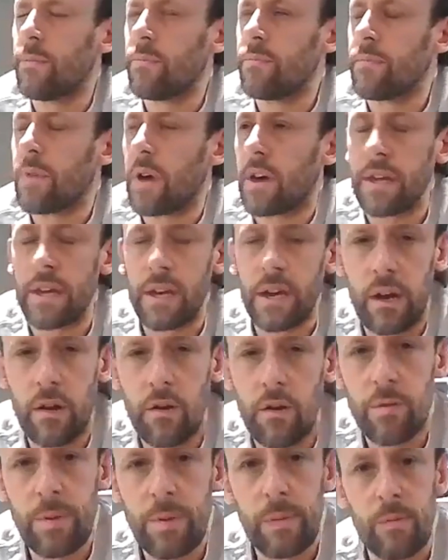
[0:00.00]
I think a
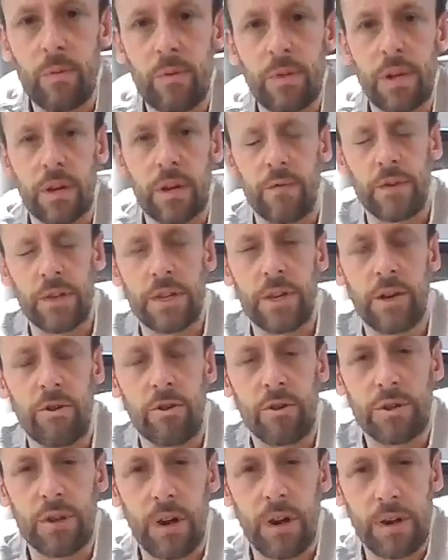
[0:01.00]
lot of people think of
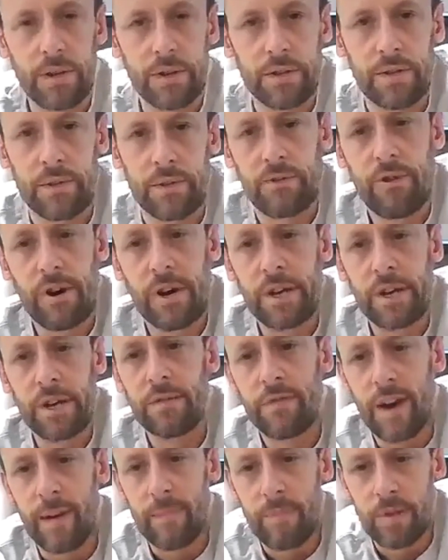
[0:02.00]
interior designers as
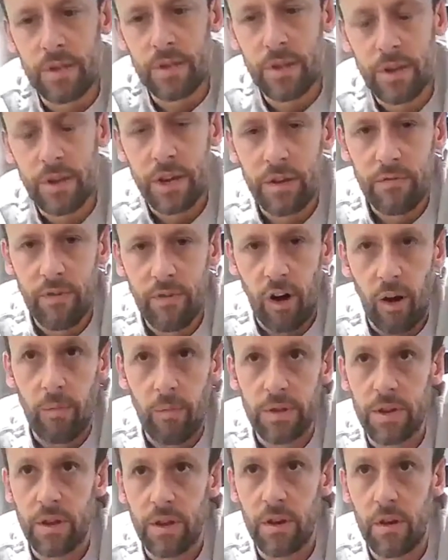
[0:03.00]
creating fabulous looking
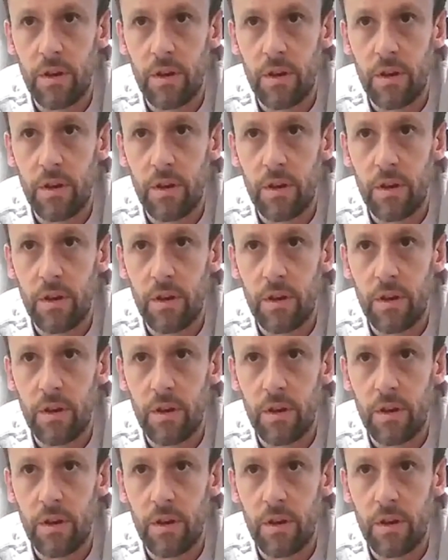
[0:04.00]
environments.